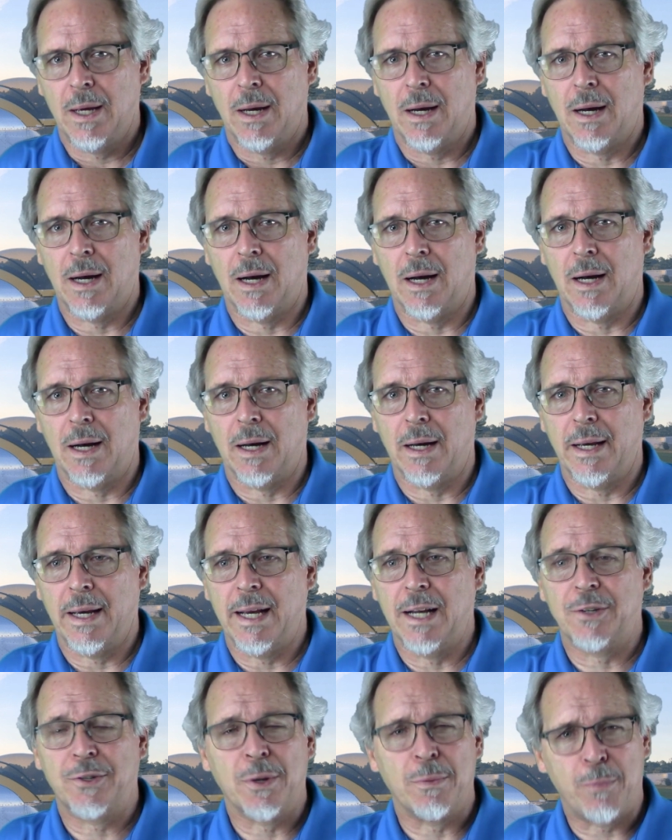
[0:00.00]

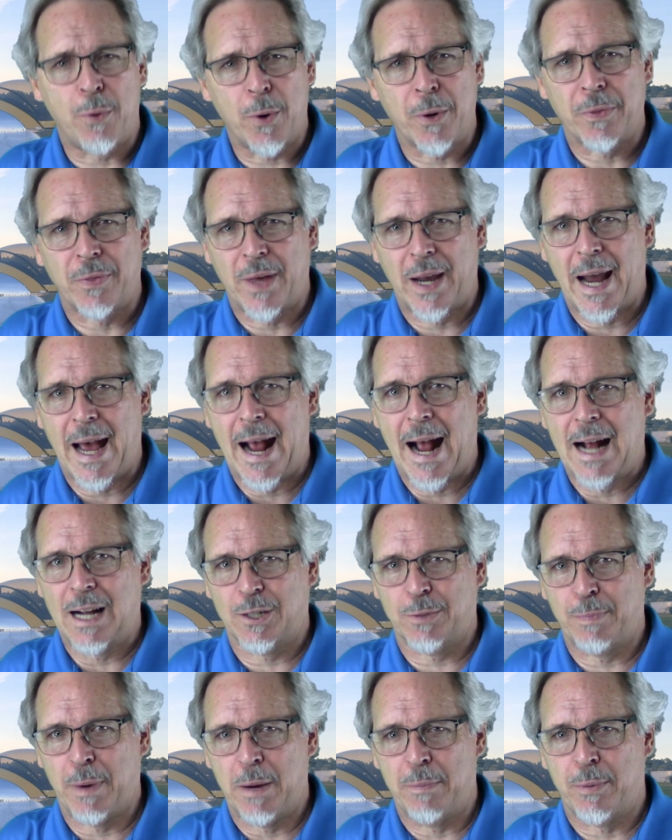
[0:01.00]
it's important that I
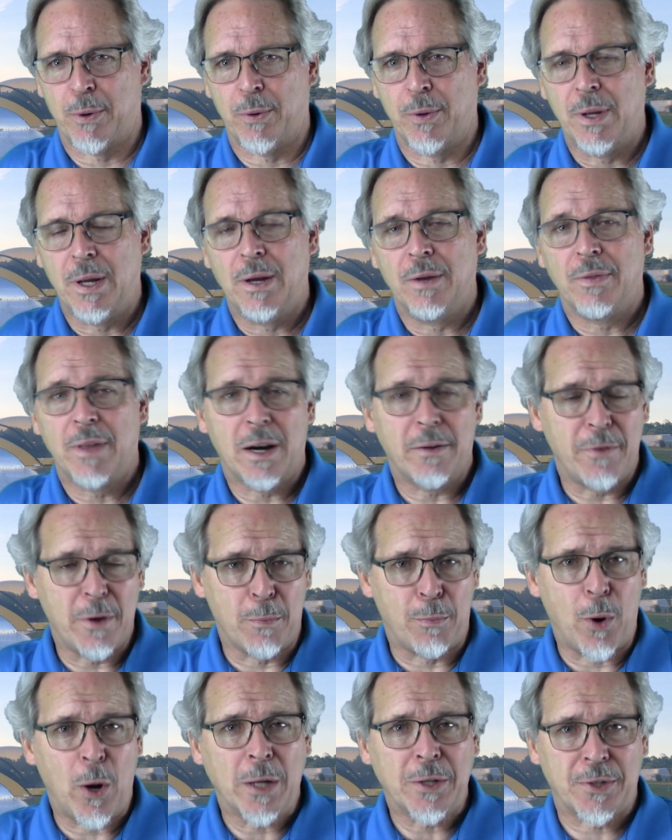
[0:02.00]
ask people that if you
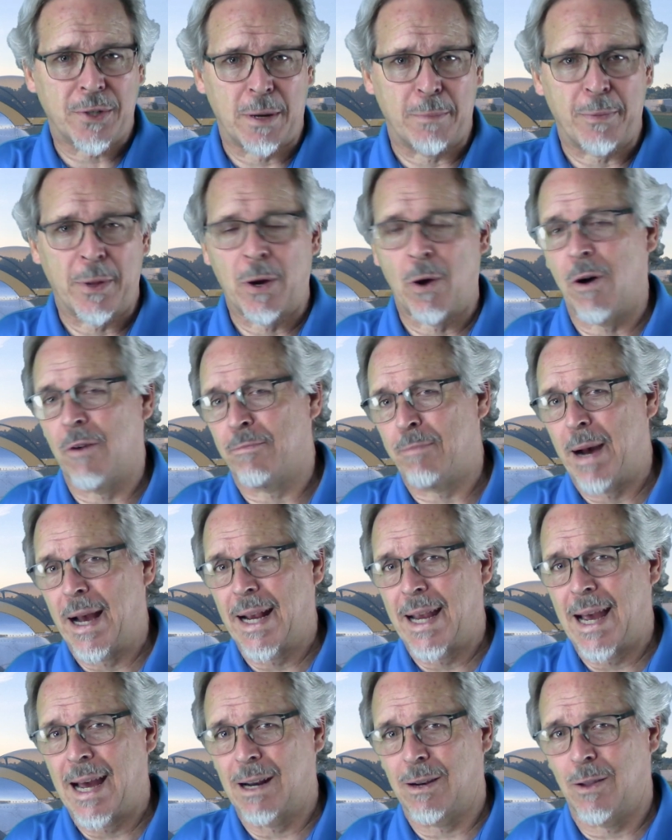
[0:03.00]
bought something off my
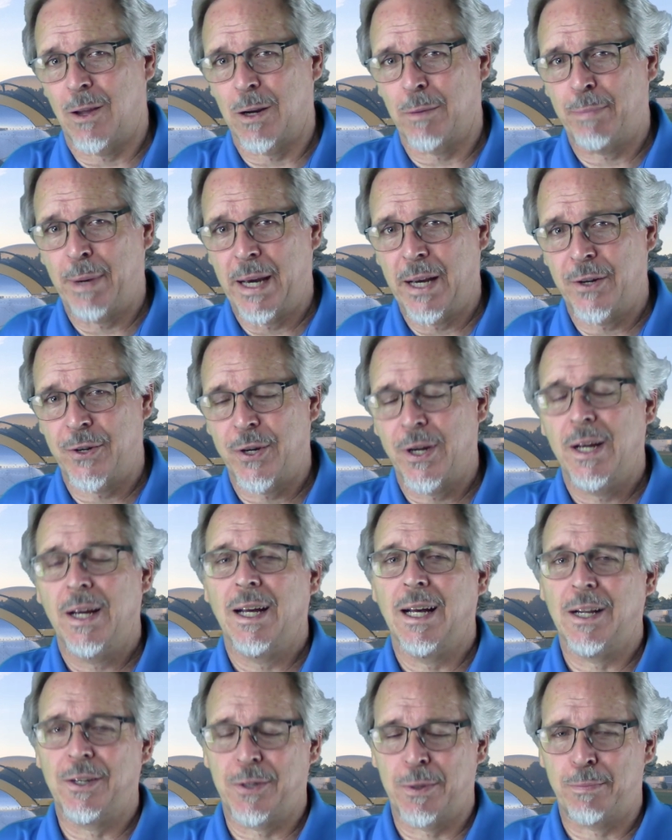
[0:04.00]
catalog page,
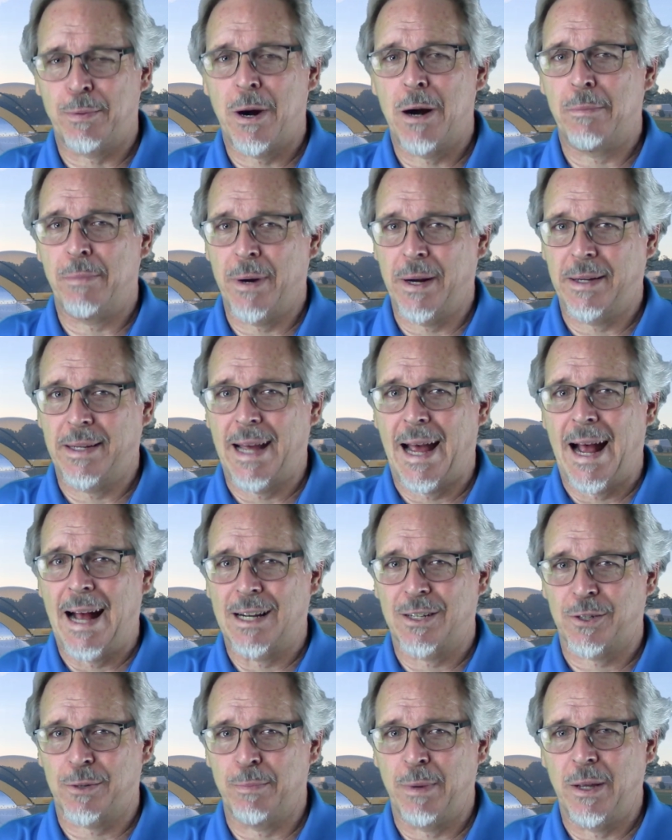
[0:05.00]
it's appropriate to
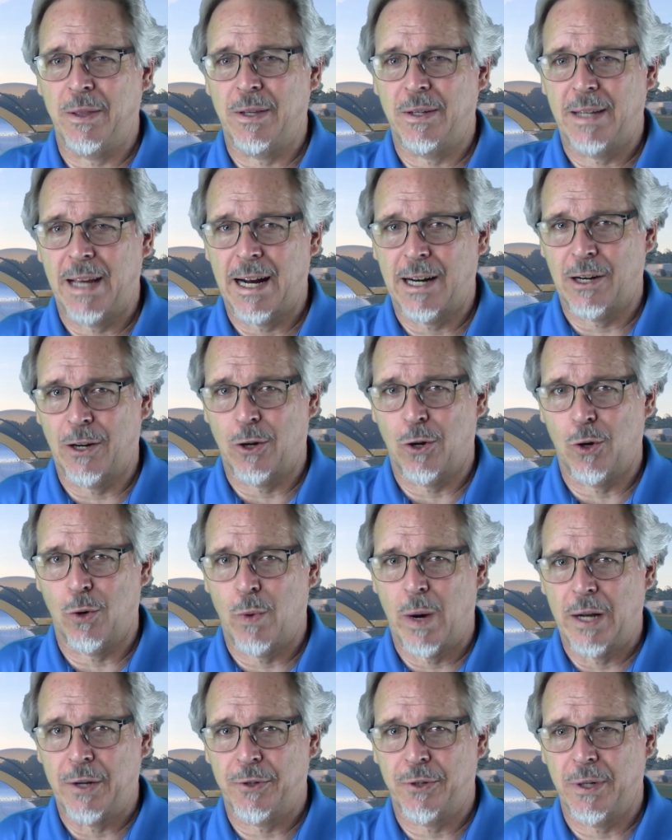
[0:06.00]
ask me the technical
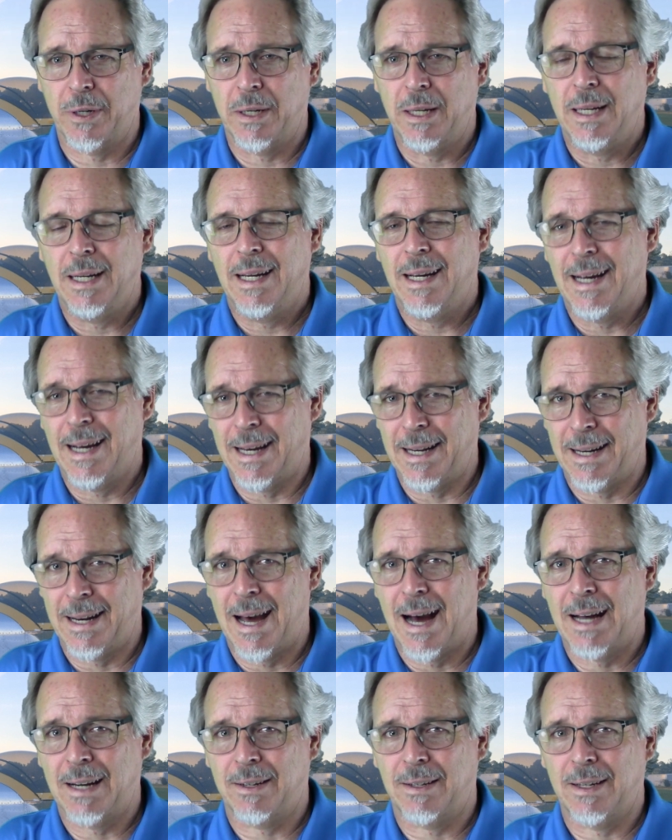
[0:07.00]
question and
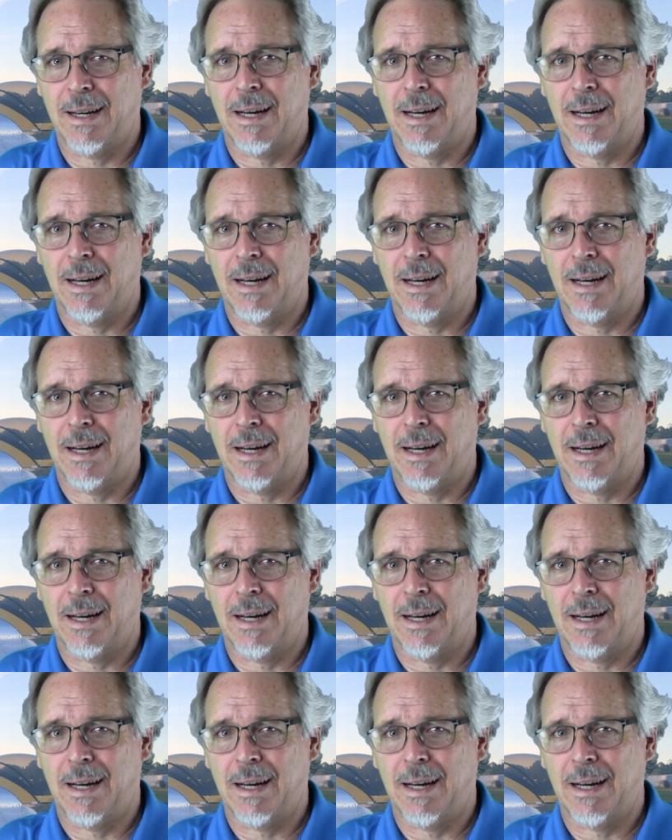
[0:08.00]
not